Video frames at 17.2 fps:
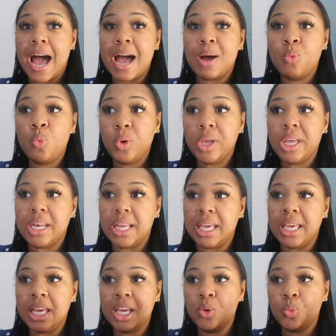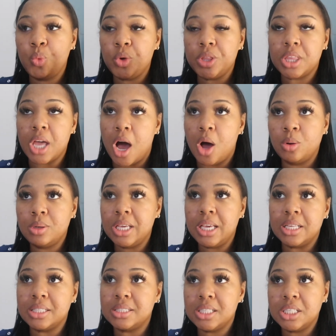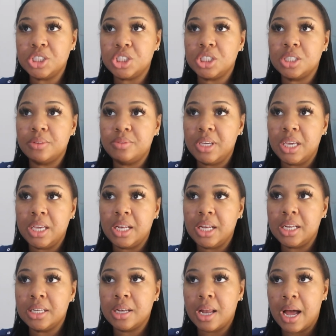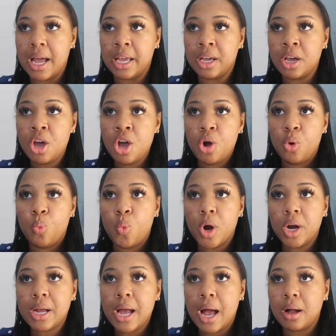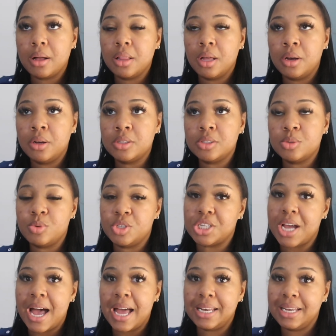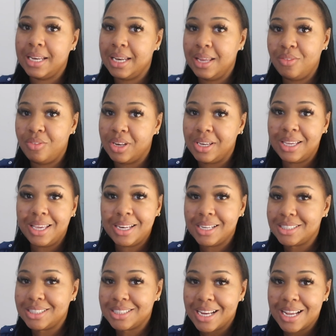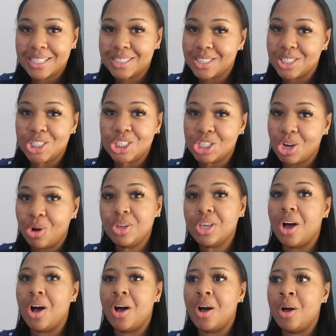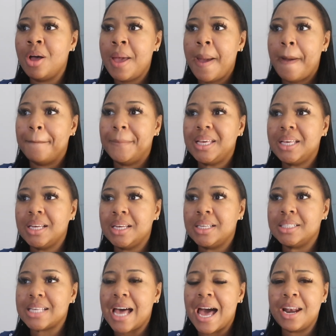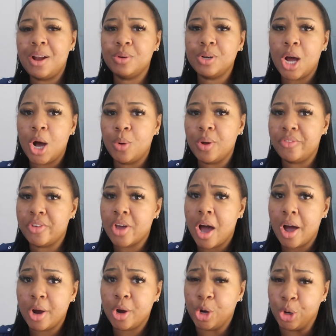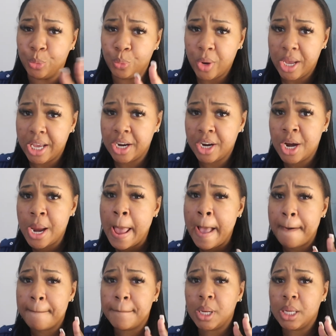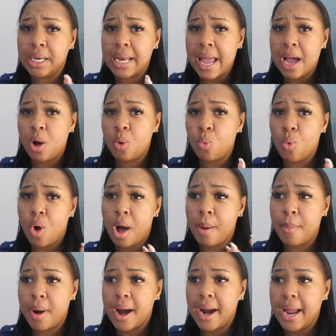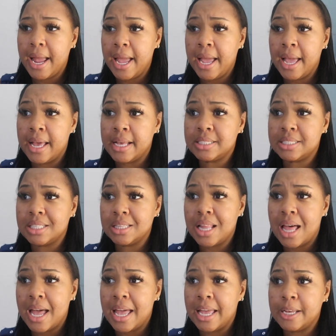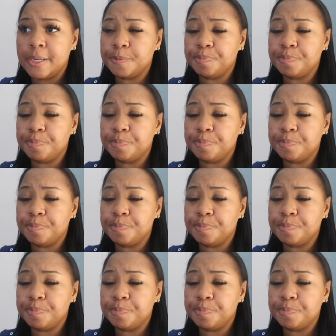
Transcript: I went in with the only intention of getting like workout clothes, which I didn't even get a chance to show y'all, because I don't know if y'all are aware, but now Walmart has like